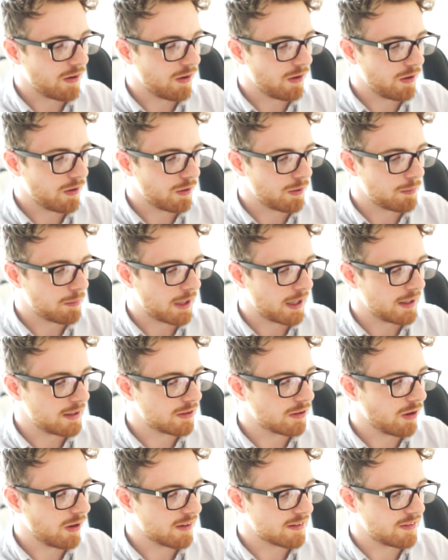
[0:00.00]
Oh my
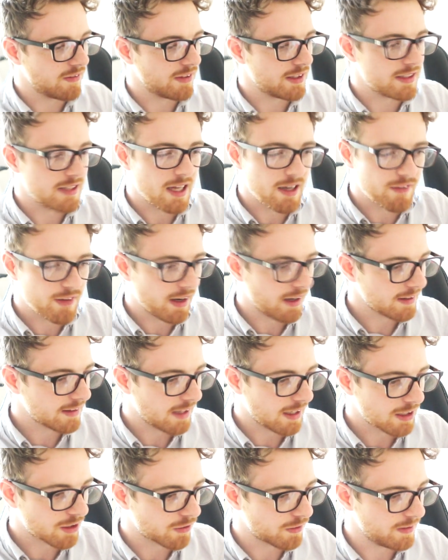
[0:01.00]
god, if it never had
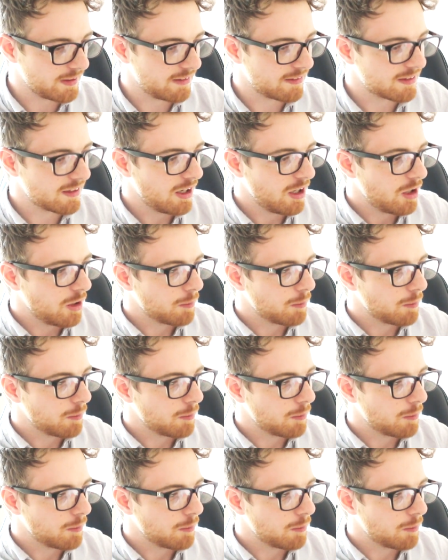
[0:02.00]
that crease.